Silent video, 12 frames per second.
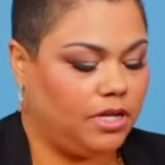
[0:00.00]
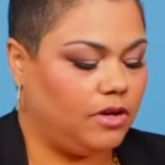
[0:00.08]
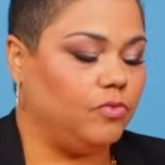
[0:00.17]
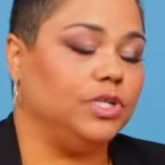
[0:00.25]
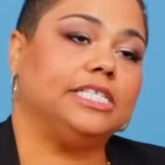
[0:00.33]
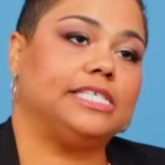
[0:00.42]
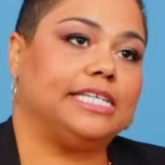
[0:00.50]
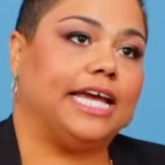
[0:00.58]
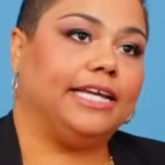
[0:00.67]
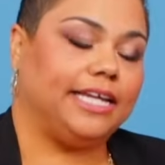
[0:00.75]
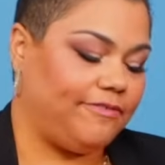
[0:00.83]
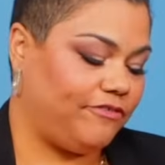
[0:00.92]
Real
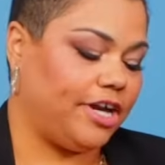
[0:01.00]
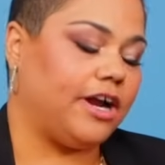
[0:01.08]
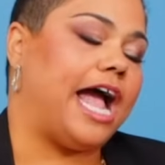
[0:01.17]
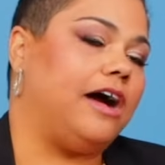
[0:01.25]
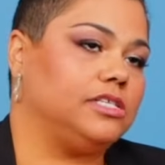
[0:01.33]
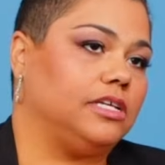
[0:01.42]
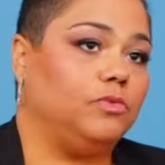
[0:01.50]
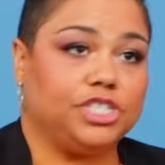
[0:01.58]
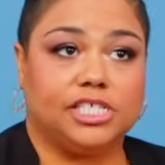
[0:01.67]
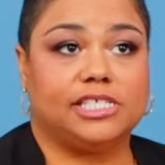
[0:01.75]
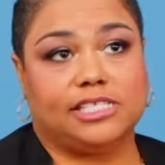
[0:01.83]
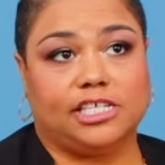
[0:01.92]
estate and fair housing, which
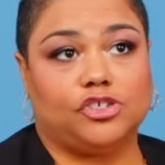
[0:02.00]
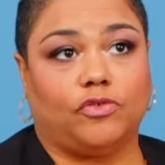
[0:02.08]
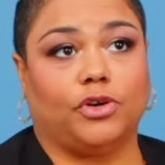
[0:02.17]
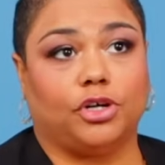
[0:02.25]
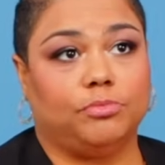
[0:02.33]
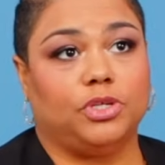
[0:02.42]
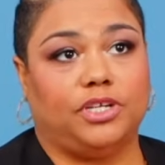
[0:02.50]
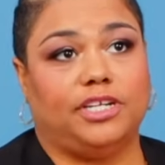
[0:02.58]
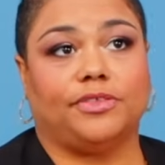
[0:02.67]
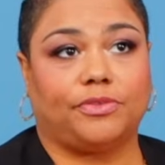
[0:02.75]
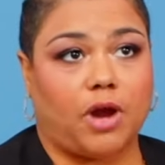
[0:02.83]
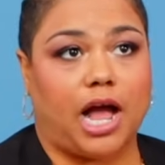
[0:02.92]
is essential for a community to
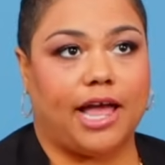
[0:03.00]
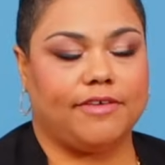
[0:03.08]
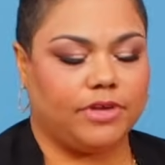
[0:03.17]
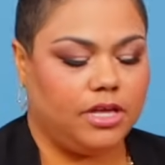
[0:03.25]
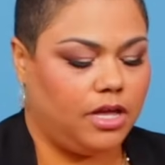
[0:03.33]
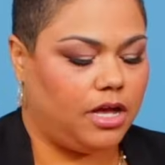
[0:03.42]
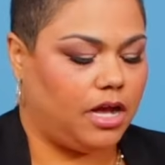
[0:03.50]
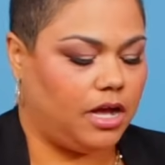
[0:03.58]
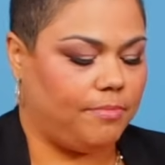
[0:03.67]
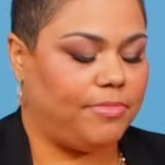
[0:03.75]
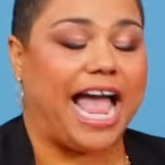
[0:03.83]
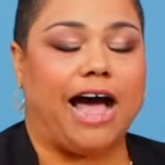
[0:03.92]
thrive.
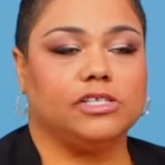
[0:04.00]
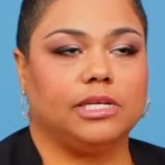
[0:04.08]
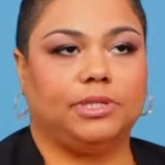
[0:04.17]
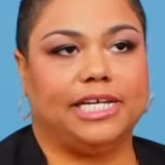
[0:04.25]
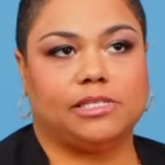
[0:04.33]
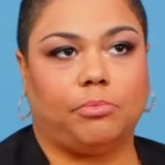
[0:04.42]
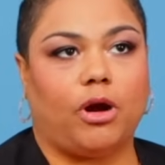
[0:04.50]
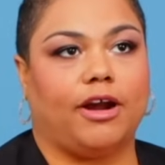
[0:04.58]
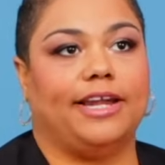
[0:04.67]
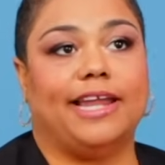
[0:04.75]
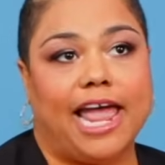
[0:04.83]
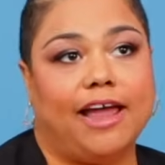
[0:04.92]
But housing plays a part
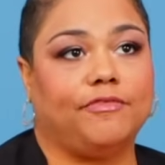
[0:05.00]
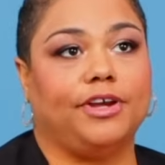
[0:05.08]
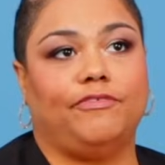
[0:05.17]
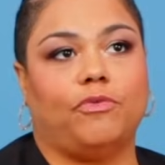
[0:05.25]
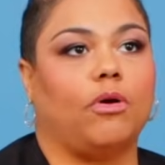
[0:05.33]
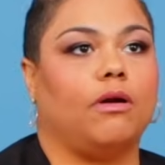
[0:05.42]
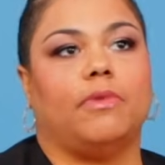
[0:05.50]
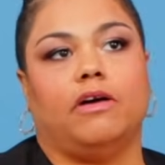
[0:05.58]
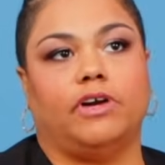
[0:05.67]
in every form of